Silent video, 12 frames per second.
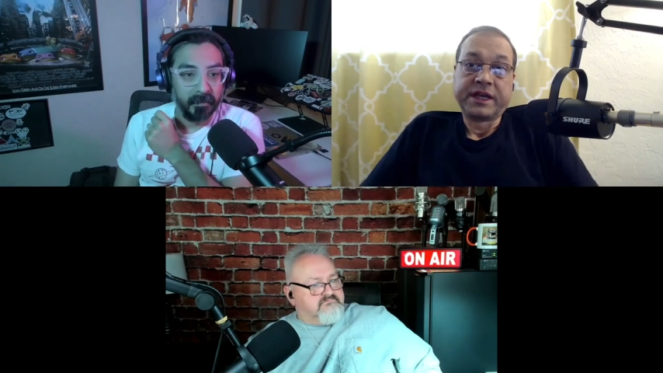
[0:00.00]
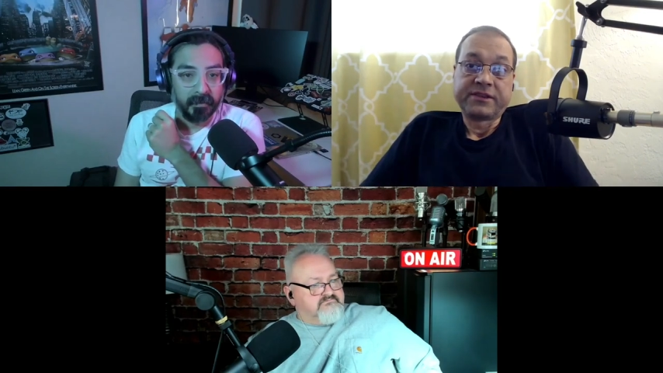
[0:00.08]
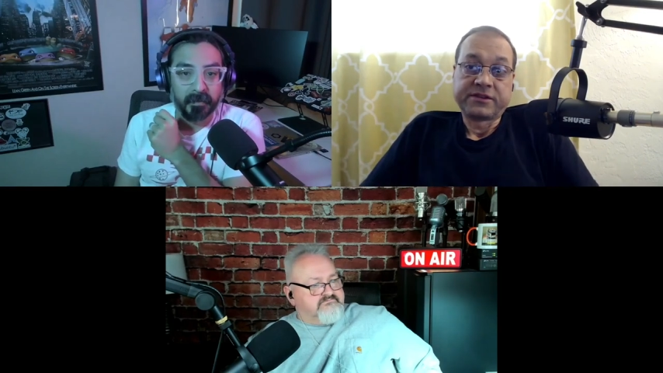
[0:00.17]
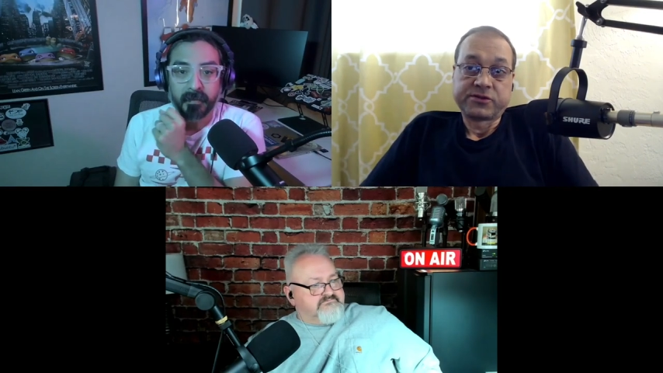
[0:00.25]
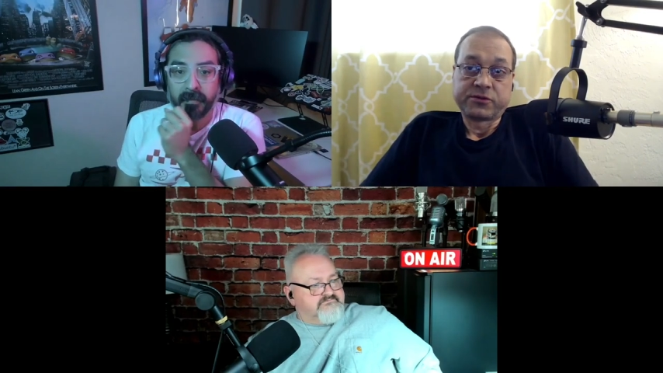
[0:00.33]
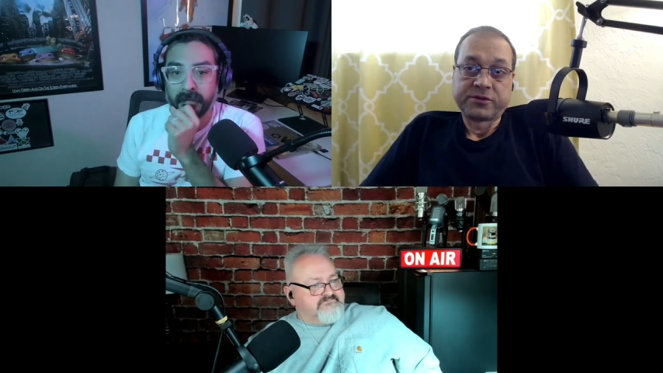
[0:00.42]

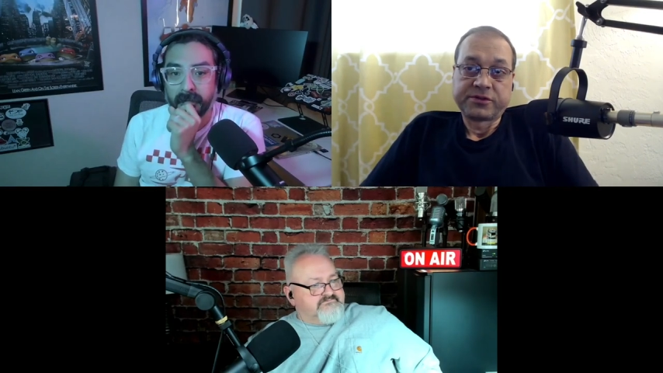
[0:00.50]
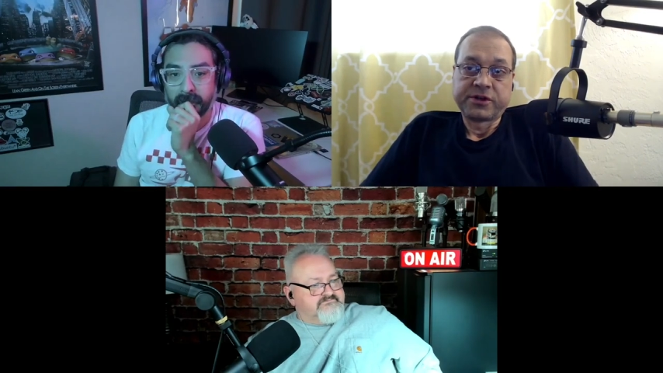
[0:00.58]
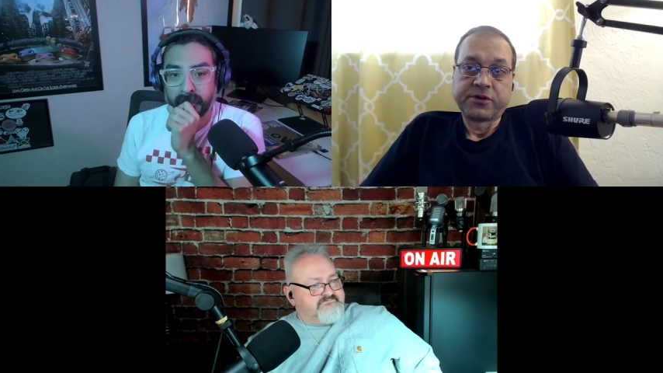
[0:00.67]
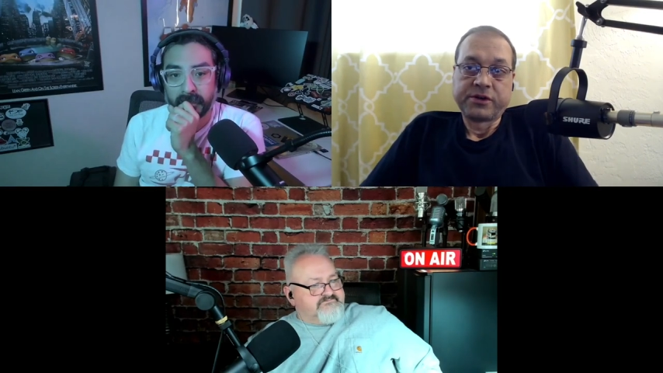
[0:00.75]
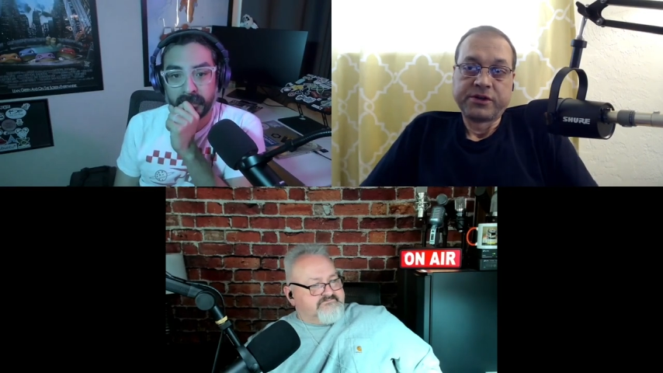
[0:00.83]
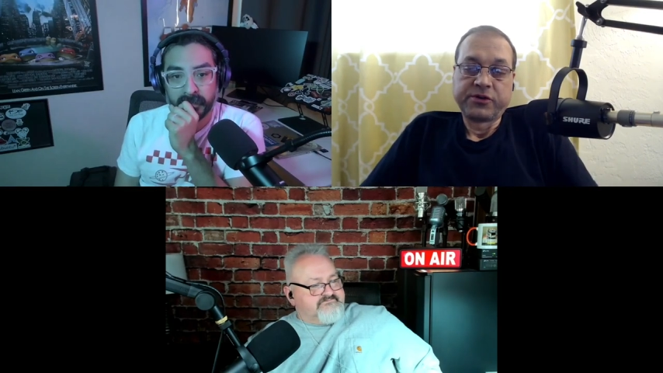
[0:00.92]
Speaker 1: get the source
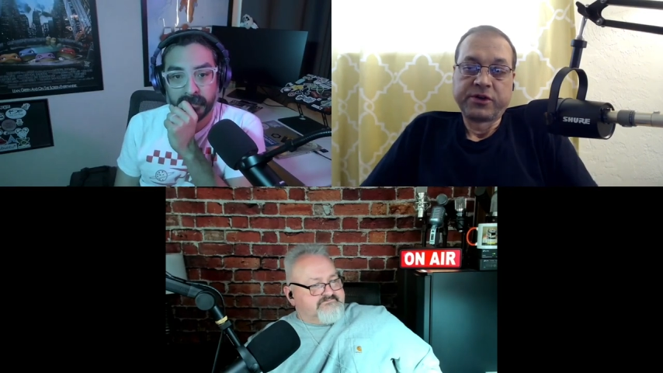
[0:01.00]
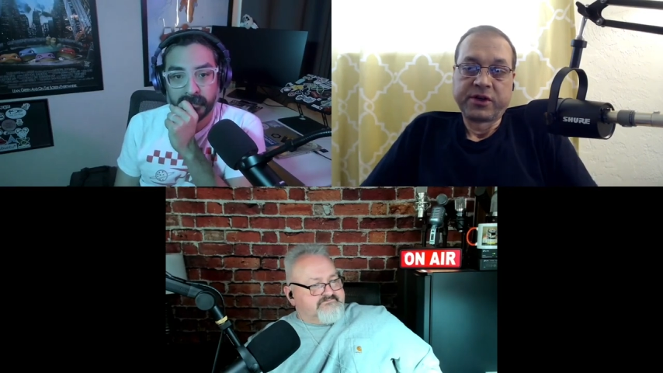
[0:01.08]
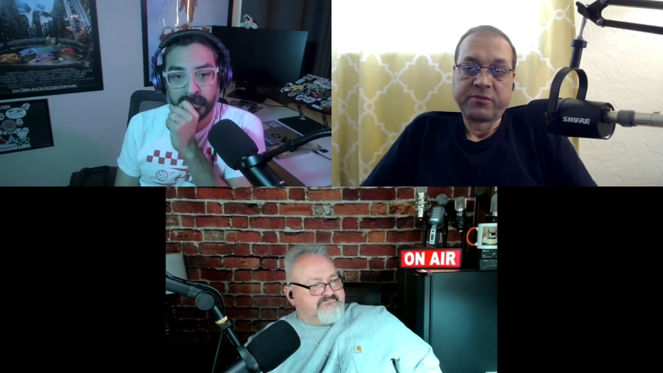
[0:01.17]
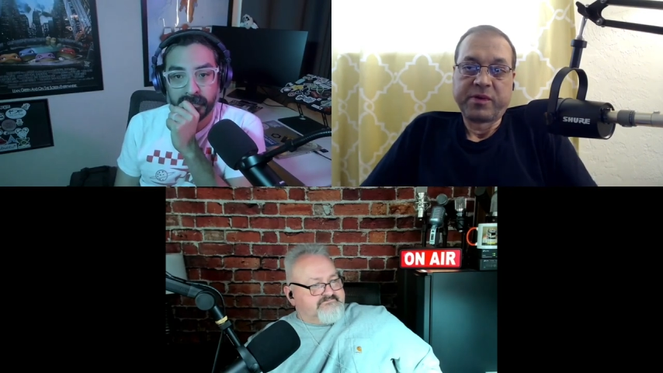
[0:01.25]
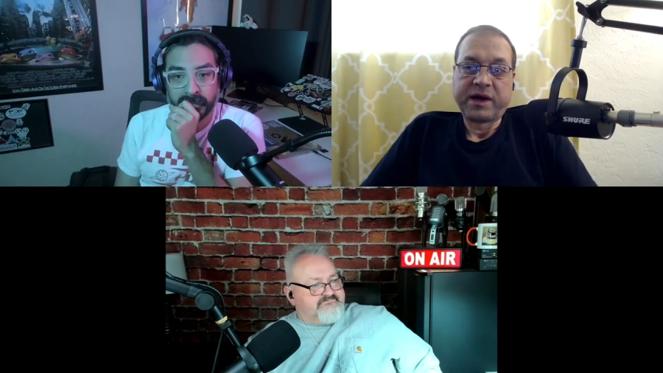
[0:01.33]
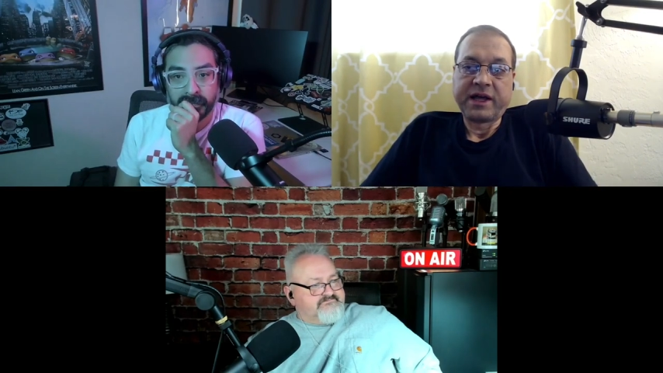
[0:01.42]
code and you can
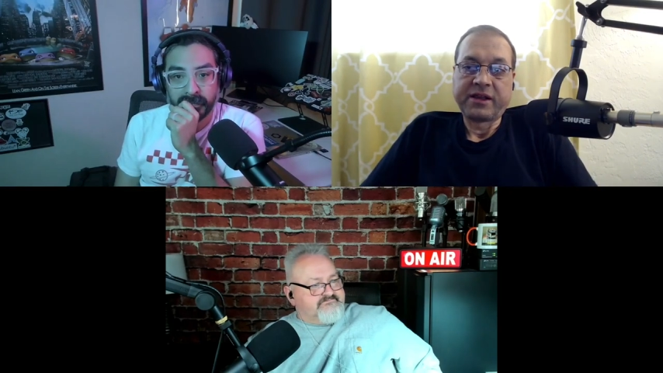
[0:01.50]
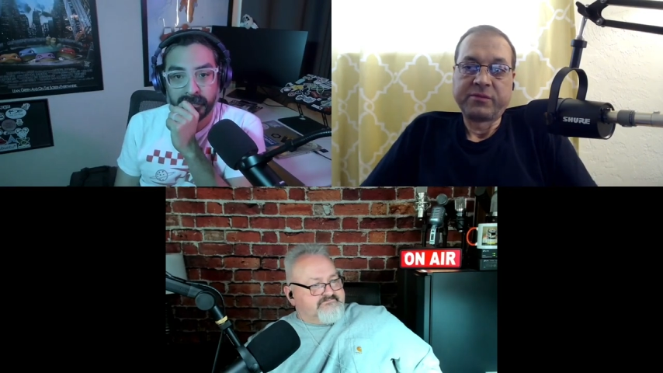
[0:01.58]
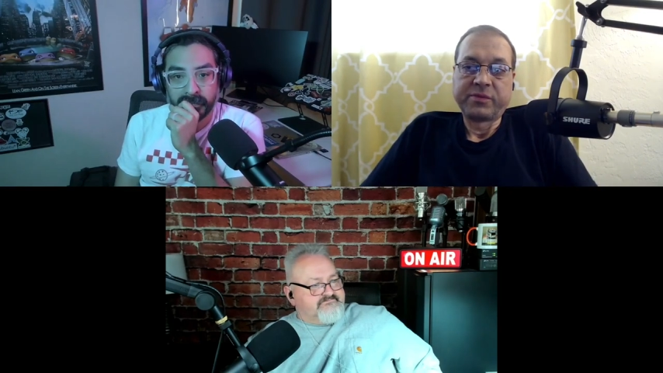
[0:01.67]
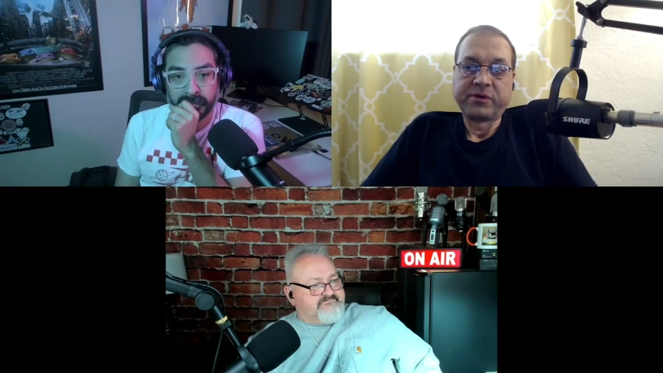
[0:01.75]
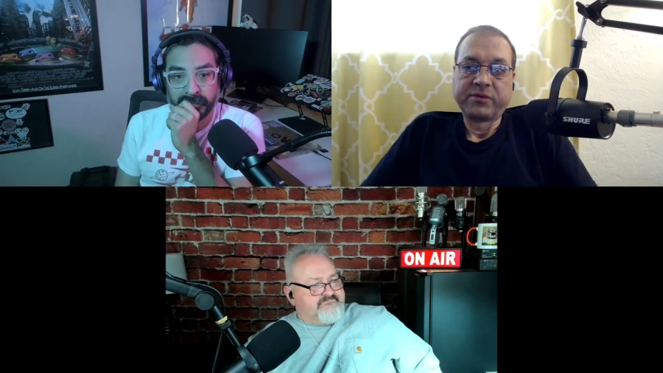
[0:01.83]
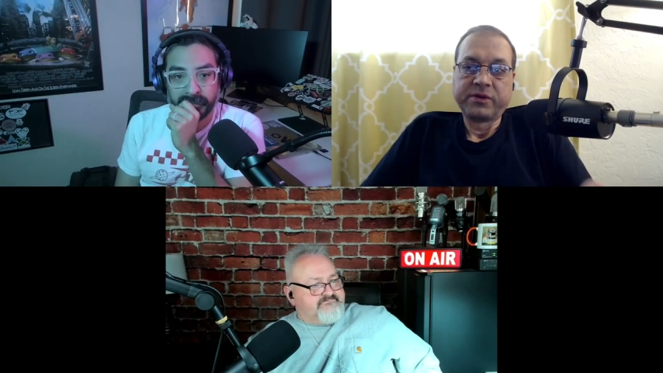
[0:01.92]
compile
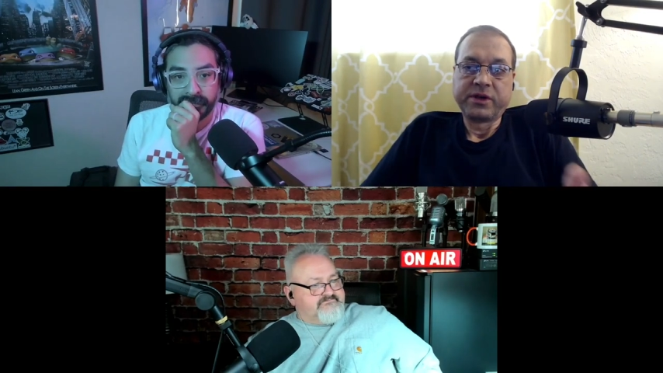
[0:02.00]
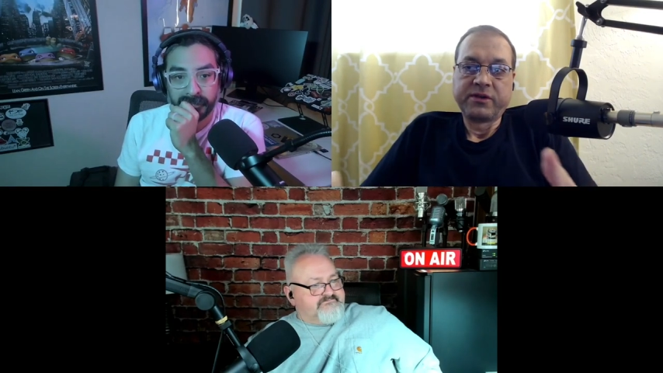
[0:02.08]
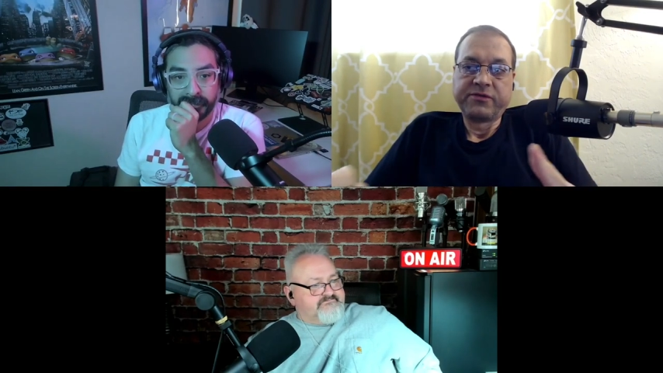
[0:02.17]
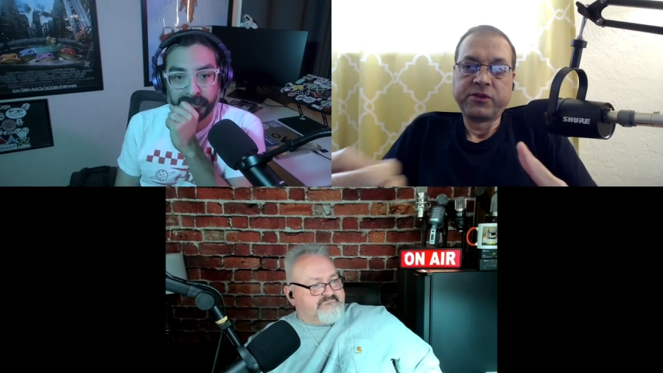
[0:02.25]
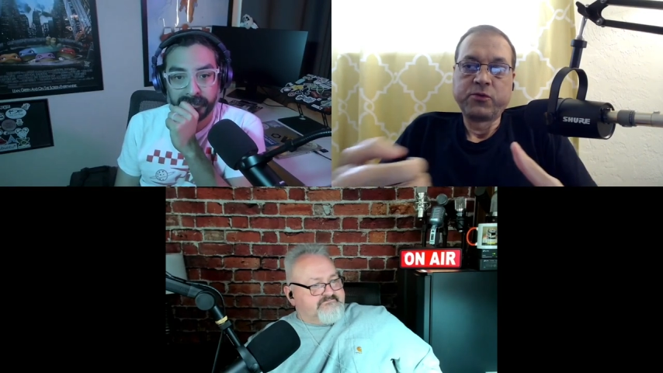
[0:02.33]
it. But if